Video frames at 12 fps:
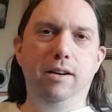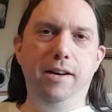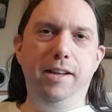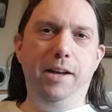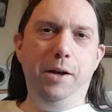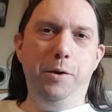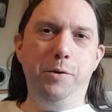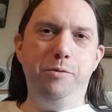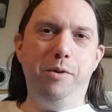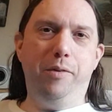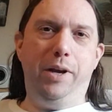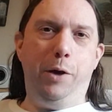Hi there,
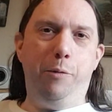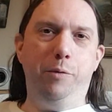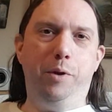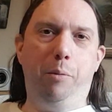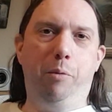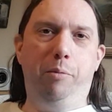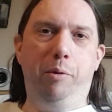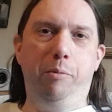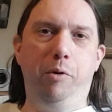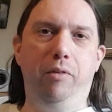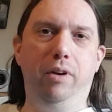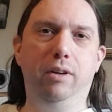Trevor here from Double Bill
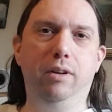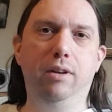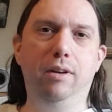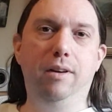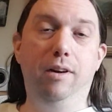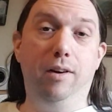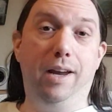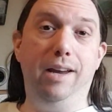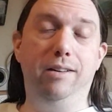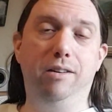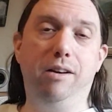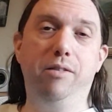Movies. Okay,
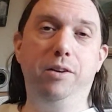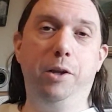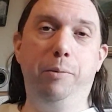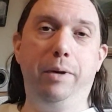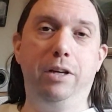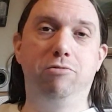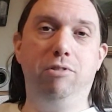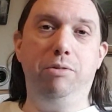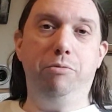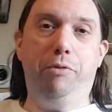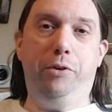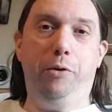so I have another big
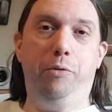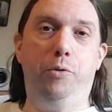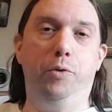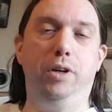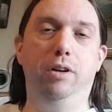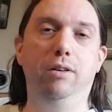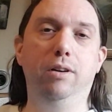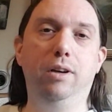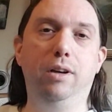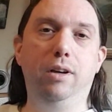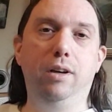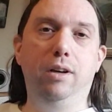screen review for you.
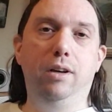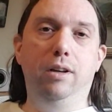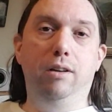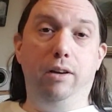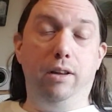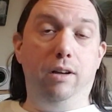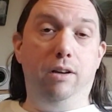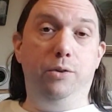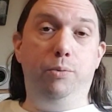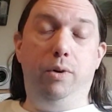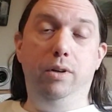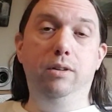Like the
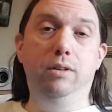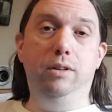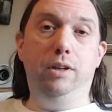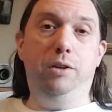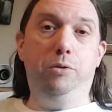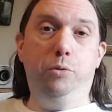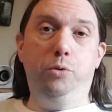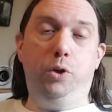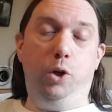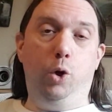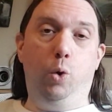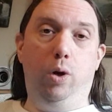last one, this is
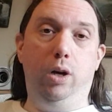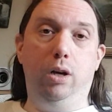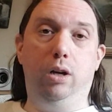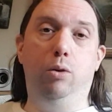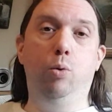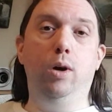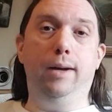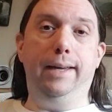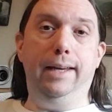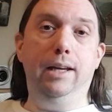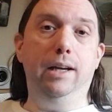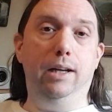also quite a
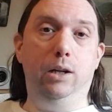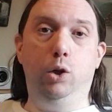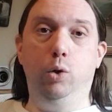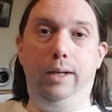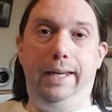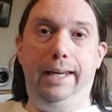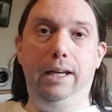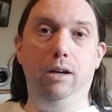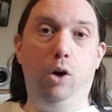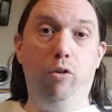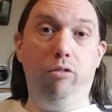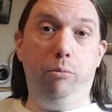quirky and kooky
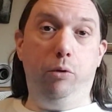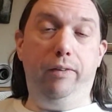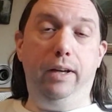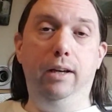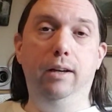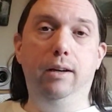horror movie.